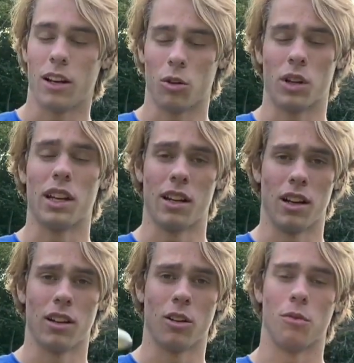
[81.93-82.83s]
get a
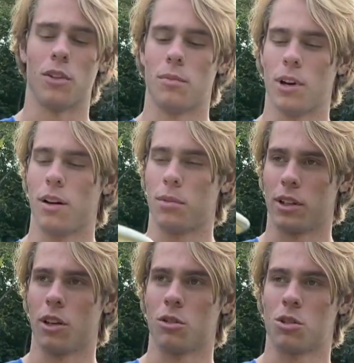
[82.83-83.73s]
little flip up
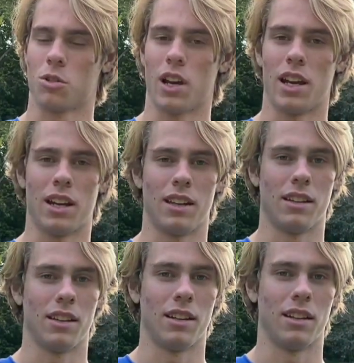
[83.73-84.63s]
and go straight, and
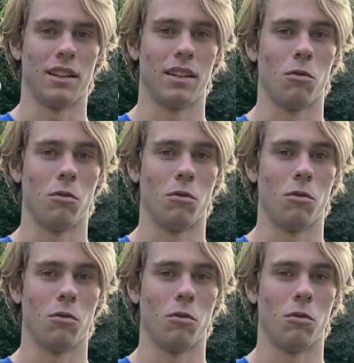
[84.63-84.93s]
then